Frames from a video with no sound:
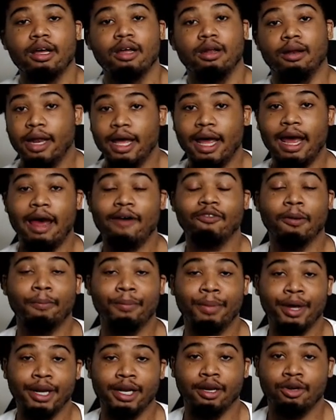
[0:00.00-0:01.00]
They have the
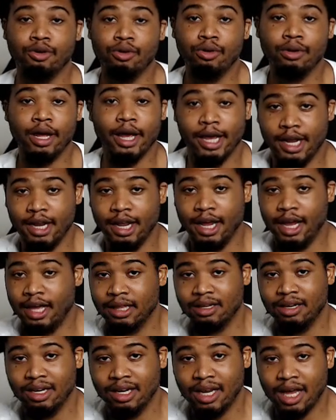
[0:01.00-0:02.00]
big to do that. And
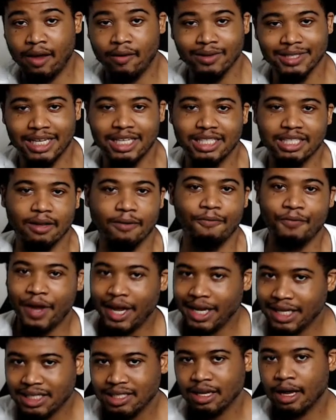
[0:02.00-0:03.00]
Anthony Davis, he's a
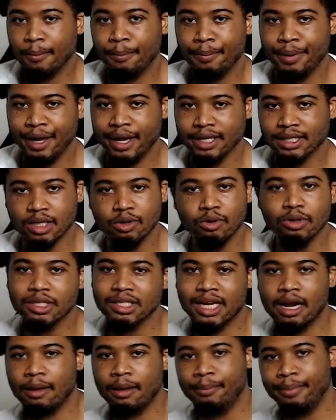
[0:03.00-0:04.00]
face-up big too. He's
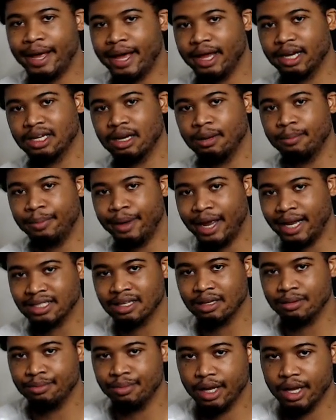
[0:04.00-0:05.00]
not a
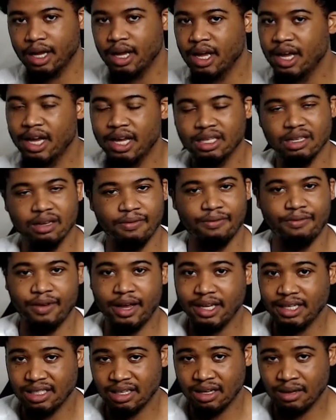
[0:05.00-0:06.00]
back-to-the-basket big. He's a
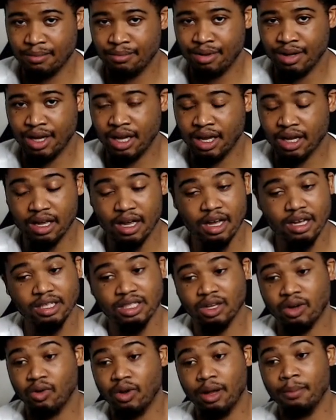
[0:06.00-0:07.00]
face-up big,
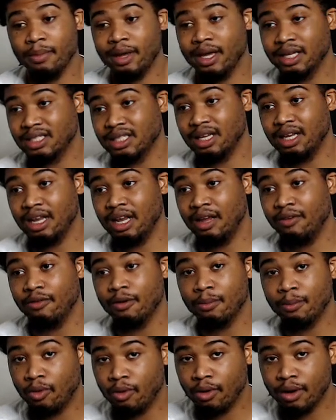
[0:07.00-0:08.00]
so it makes it even
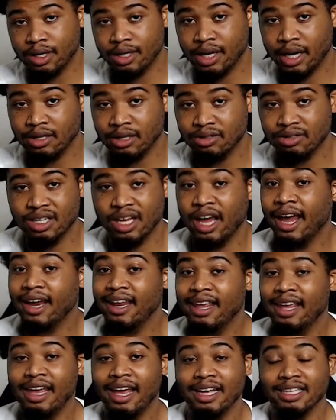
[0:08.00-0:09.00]
more dangerous. And
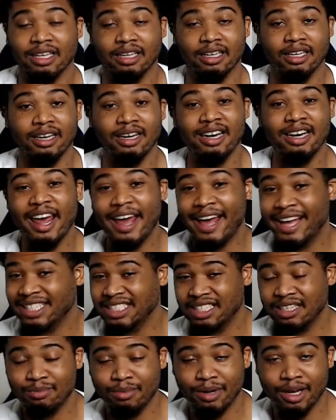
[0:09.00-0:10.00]
he has a
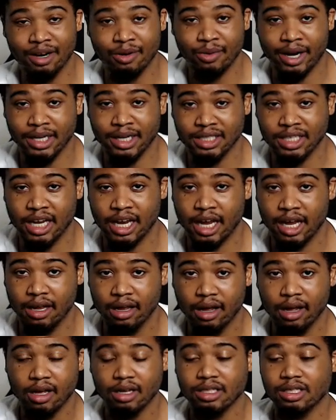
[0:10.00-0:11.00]
nasty mid-range game.
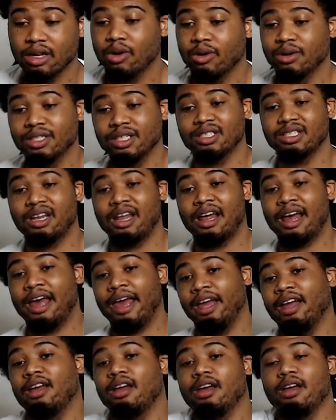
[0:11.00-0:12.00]
So it's just
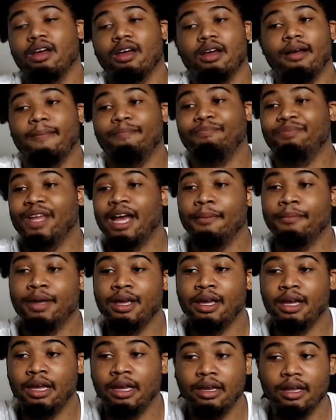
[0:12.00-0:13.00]
like, I
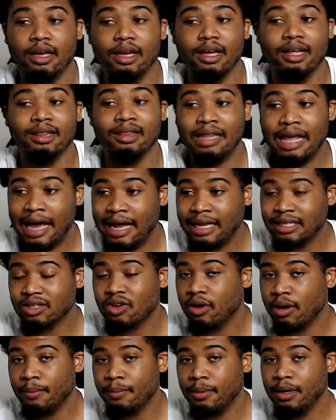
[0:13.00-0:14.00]
mean, that's
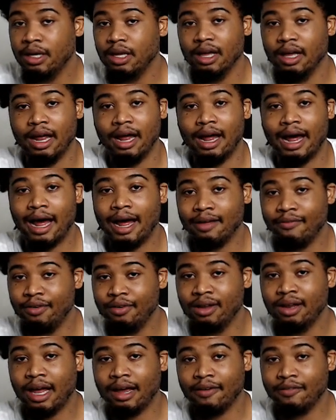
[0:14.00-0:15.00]
going to be I feel
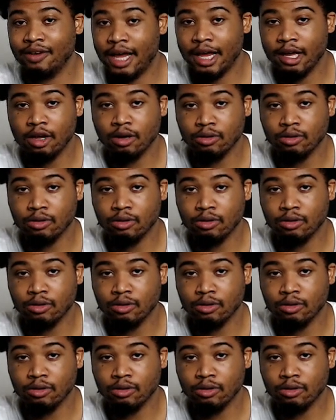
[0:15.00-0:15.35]
like if they go